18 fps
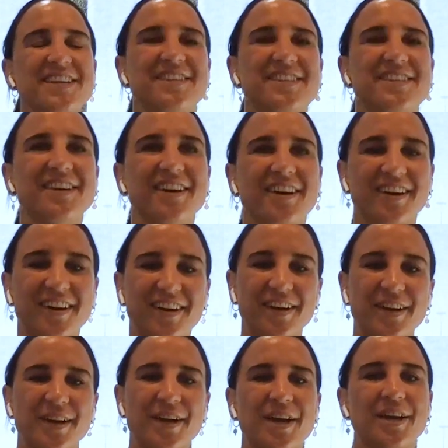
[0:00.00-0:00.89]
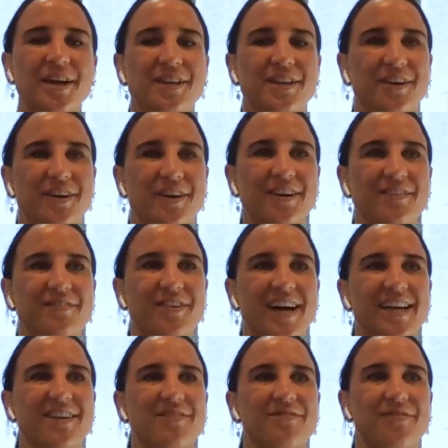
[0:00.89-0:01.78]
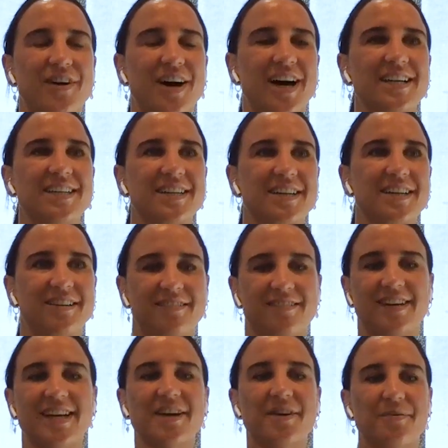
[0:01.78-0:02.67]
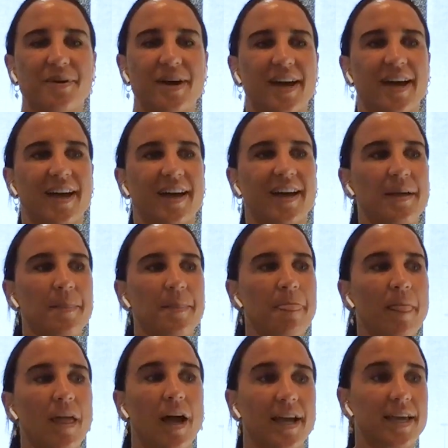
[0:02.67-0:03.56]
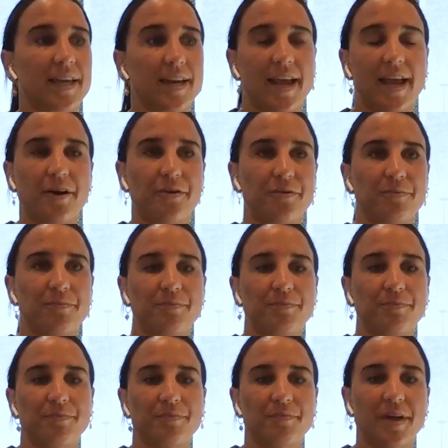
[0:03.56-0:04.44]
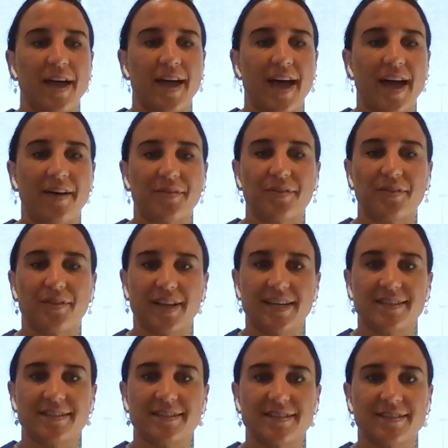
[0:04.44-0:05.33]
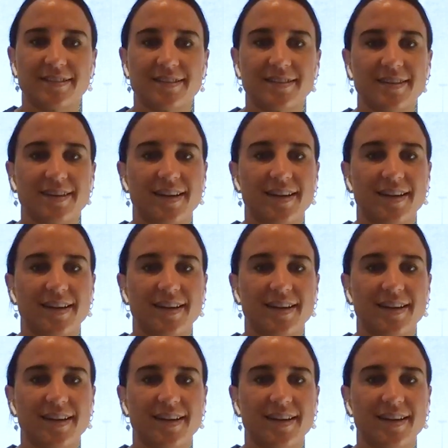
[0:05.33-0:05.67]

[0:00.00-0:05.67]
So, if I can find a career where I can help athletes